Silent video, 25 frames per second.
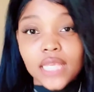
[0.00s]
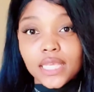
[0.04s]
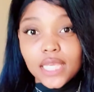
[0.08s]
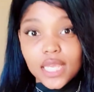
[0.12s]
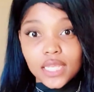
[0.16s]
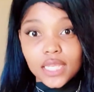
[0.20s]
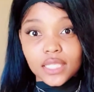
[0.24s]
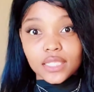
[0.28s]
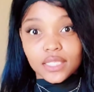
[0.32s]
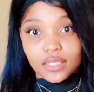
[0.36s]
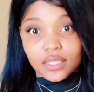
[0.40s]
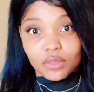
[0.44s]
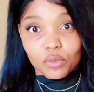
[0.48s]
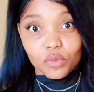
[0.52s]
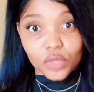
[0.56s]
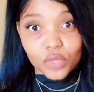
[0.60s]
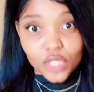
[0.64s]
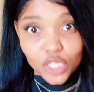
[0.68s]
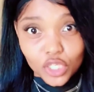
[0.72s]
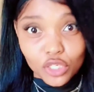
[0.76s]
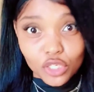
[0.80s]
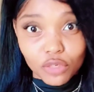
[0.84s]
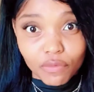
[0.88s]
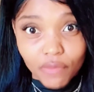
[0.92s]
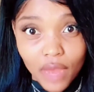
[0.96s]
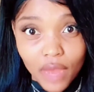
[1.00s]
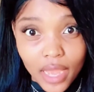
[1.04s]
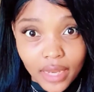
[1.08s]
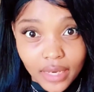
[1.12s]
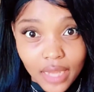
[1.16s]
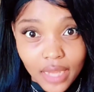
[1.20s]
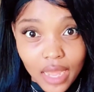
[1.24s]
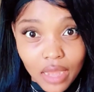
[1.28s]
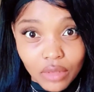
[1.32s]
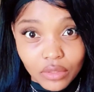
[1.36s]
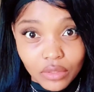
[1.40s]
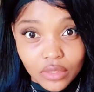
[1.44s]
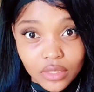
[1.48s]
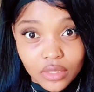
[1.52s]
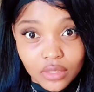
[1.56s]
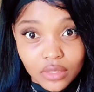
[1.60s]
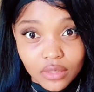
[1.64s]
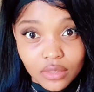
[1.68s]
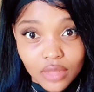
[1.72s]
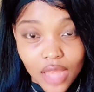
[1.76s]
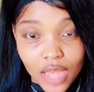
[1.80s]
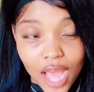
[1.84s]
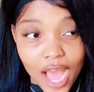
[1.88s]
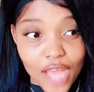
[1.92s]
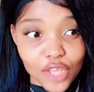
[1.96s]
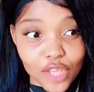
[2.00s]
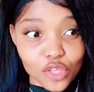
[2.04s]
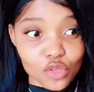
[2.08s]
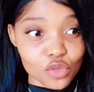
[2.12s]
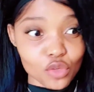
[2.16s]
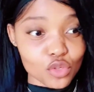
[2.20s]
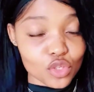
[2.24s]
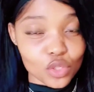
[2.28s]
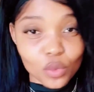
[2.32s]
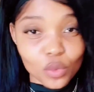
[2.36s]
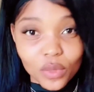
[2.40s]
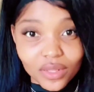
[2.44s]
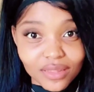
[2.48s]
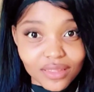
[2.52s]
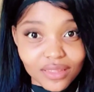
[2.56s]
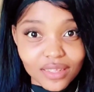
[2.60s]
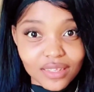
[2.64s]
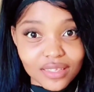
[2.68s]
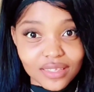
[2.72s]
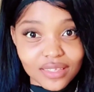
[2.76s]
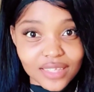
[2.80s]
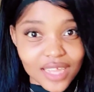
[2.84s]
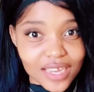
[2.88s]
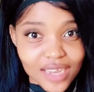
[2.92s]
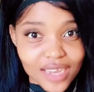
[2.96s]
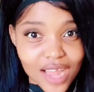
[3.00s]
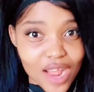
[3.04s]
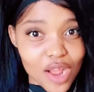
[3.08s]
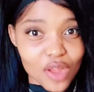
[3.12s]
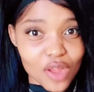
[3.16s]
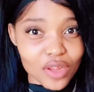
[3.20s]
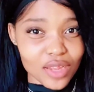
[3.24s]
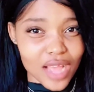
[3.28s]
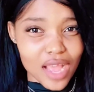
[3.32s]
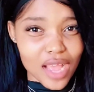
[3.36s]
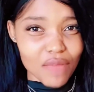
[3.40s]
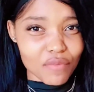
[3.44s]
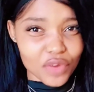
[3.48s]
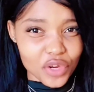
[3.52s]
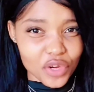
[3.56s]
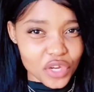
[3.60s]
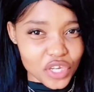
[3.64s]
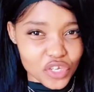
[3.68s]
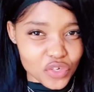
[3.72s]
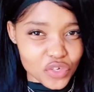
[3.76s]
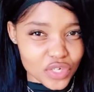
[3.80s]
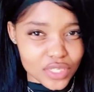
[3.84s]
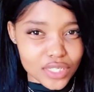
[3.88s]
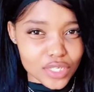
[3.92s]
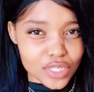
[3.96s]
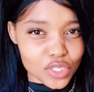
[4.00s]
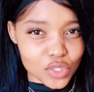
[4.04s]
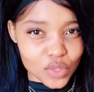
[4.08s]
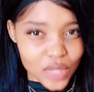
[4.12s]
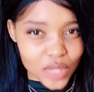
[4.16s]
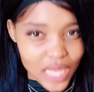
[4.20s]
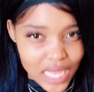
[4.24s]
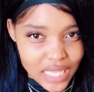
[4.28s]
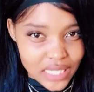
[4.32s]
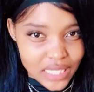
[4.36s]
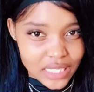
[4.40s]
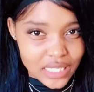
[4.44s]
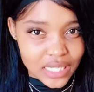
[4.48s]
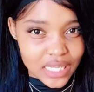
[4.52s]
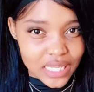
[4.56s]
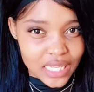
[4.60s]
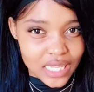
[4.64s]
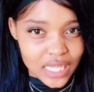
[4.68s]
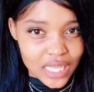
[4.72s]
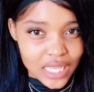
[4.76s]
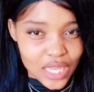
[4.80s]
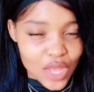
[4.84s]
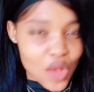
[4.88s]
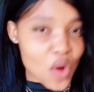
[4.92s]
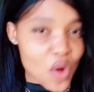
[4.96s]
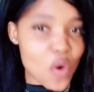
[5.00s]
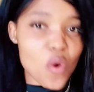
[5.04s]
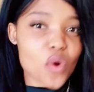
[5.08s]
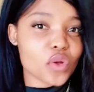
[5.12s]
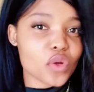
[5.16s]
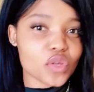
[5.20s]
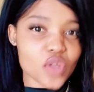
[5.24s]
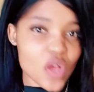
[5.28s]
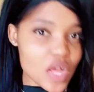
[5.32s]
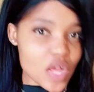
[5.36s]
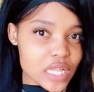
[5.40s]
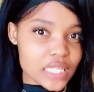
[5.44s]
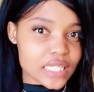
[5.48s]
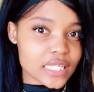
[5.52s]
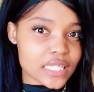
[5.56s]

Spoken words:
Yes, we need to find out. Are you doing things that are very interesting to us or not?